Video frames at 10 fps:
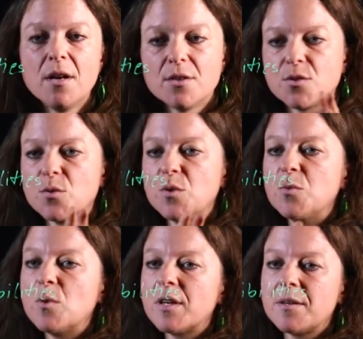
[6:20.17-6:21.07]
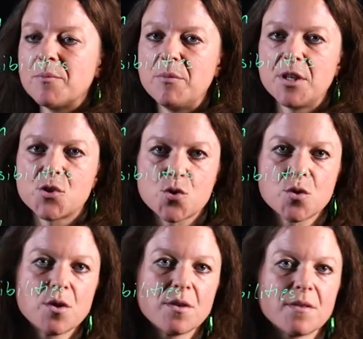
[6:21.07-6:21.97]
So you want to make
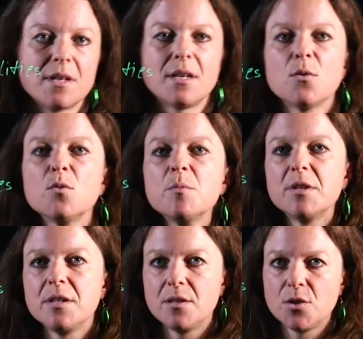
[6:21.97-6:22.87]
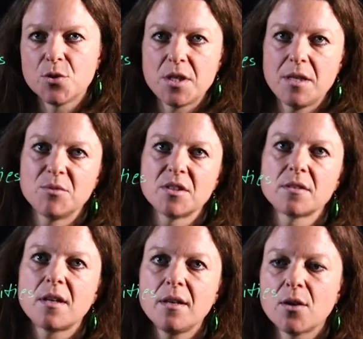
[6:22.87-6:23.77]
sure that everybody in your teams is
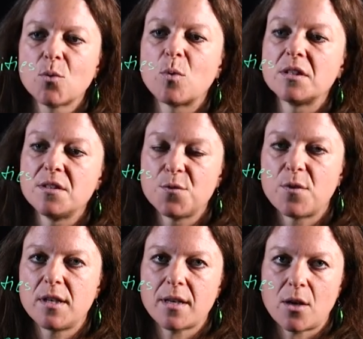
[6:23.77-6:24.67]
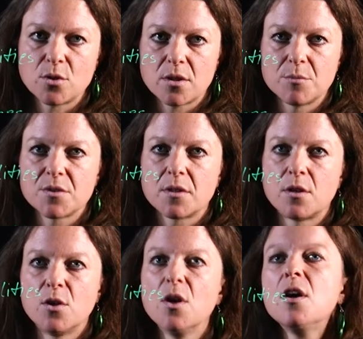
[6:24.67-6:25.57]
clear what the defined outcomes
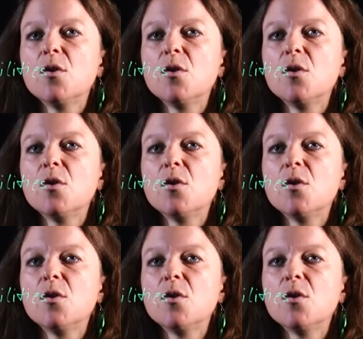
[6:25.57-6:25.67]
are